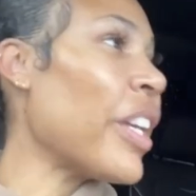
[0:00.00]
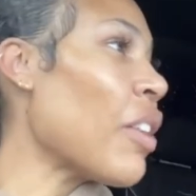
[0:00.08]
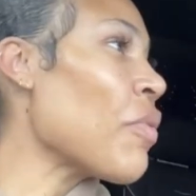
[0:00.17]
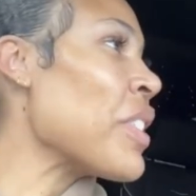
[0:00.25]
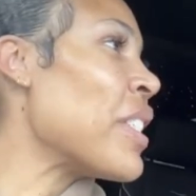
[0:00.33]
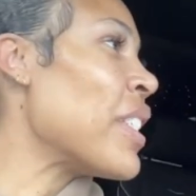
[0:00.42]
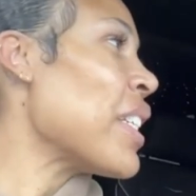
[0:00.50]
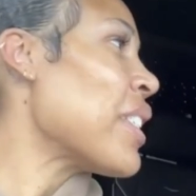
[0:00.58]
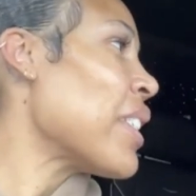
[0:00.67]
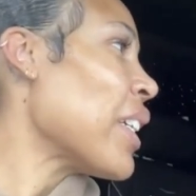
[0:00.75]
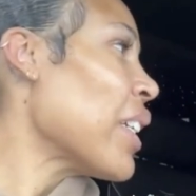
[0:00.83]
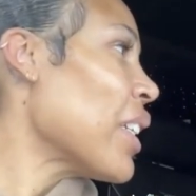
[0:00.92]
You can't
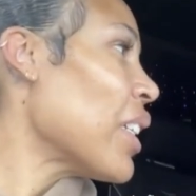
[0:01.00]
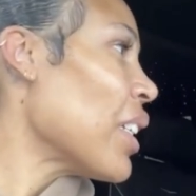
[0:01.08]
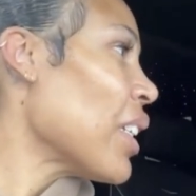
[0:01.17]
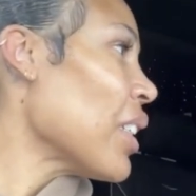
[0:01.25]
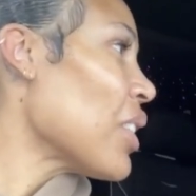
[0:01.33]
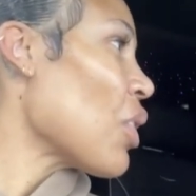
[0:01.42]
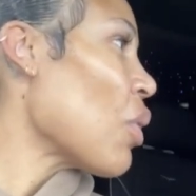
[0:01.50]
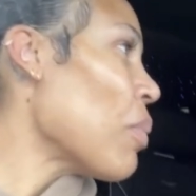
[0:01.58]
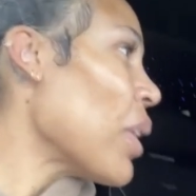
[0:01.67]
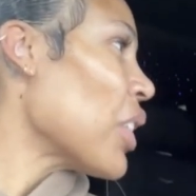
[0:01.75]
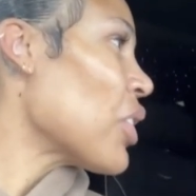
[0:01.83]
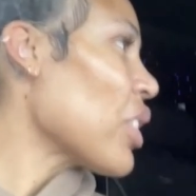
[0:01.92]
resist it so
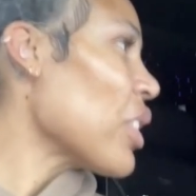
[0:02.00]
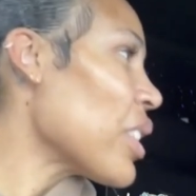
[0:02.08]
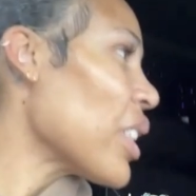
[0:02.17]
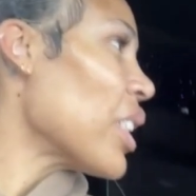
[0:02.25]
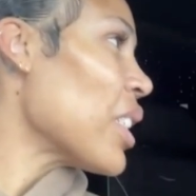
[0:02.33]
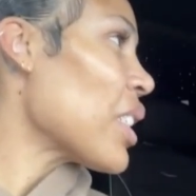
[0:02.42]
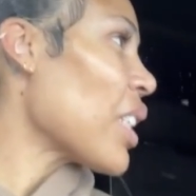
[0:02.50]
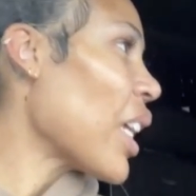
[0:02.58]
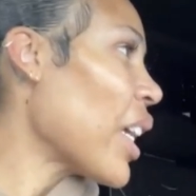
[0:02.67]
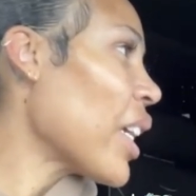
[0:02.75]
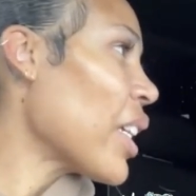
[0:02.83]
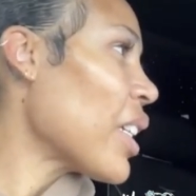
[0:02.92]
much, because then it's
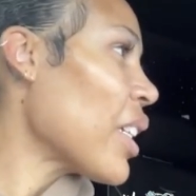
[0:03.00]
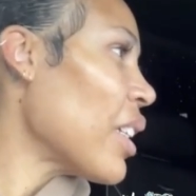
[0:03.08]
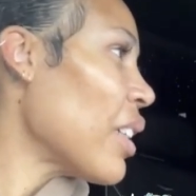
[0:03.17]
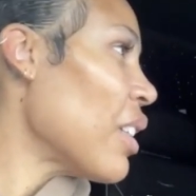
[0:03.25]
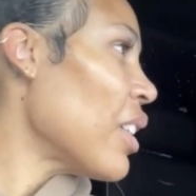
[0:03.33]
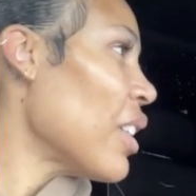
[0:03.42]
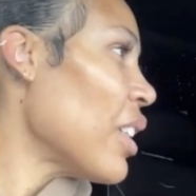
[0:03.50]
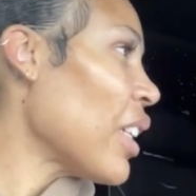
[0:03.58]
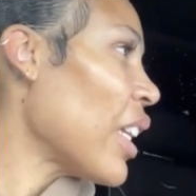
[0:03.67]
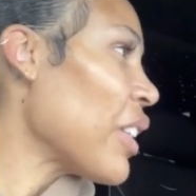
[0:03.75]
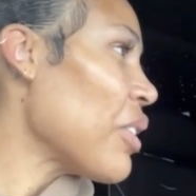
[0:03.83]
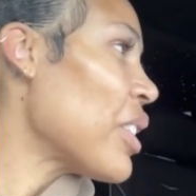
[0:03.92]
like.
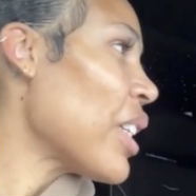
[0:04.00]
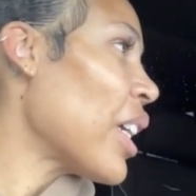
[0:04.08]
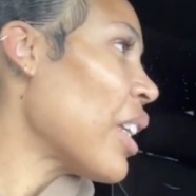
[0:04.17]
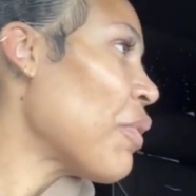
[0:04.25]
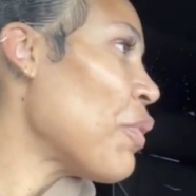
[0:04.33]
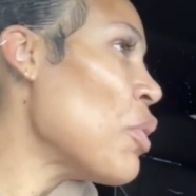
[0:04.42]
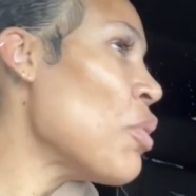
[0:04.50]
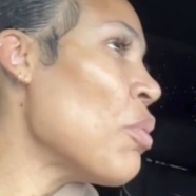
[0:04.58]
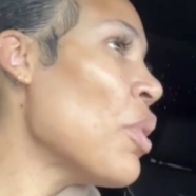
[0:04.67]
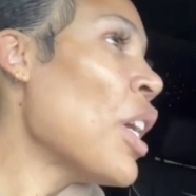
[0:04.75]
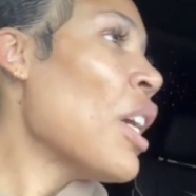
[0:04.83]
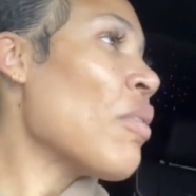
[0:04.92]
Like you said, if you
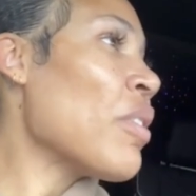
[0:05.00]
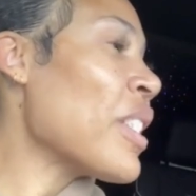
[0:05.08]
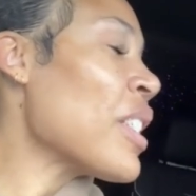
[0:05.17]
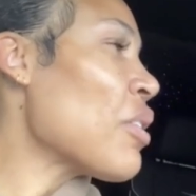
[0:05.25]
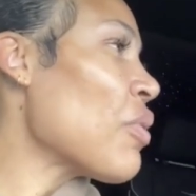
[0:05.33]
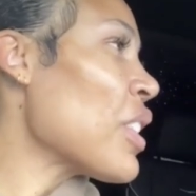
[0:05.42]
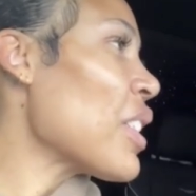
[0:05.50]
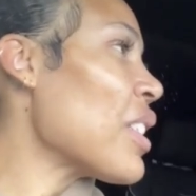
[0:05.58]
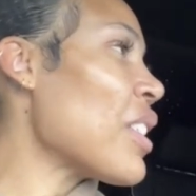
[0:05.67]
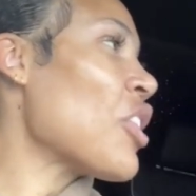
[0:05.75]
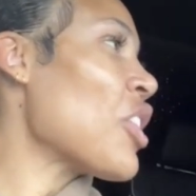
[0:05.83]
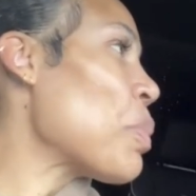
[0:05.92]
resist,
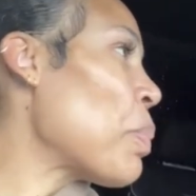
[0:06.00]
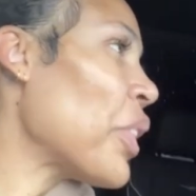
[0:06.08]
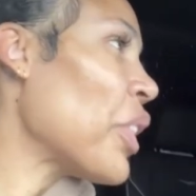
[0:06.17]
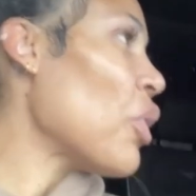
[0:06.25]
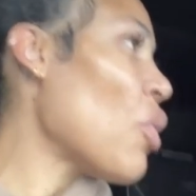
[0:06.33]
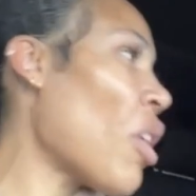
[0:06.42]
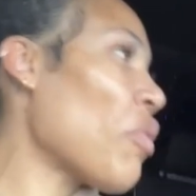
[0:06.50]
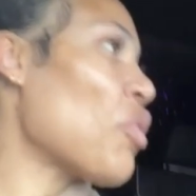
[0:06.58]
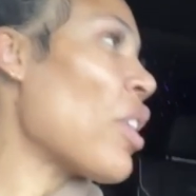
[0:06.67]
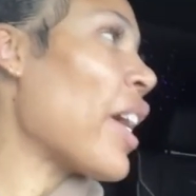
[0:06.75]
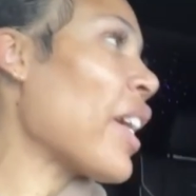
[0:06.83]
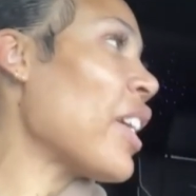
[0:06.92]
it's just putting you off
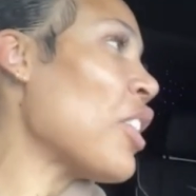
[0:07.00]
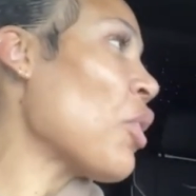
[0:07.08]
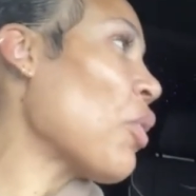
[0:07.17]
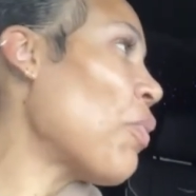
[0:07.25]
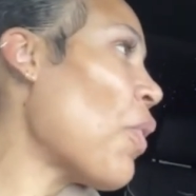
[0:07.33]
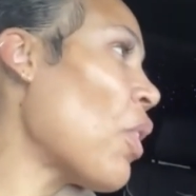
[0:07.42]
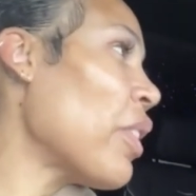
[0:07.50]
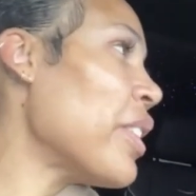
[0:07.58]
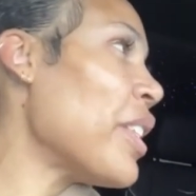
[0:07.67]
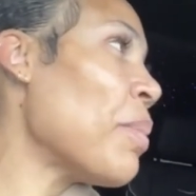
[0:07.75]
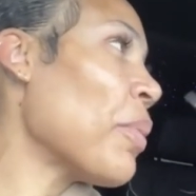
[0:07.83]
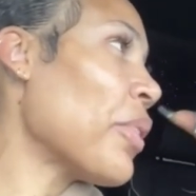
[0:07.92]
track and you're
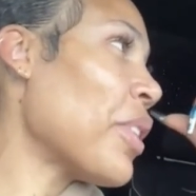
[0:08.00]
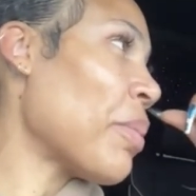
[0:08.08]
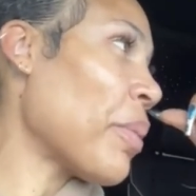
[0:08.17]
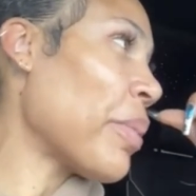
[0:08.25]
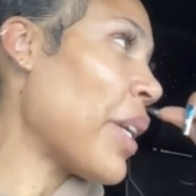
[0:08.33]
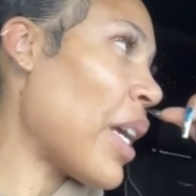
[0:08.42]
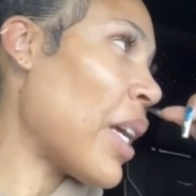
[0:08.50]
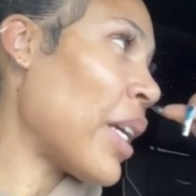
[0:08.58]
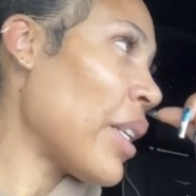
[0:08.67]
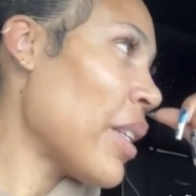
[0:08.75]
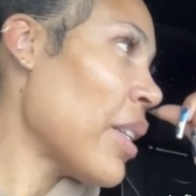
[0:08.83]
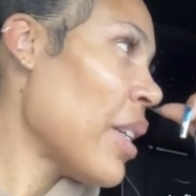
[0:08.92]
falling deeper and deeper
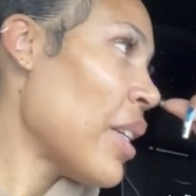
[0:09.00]
behind.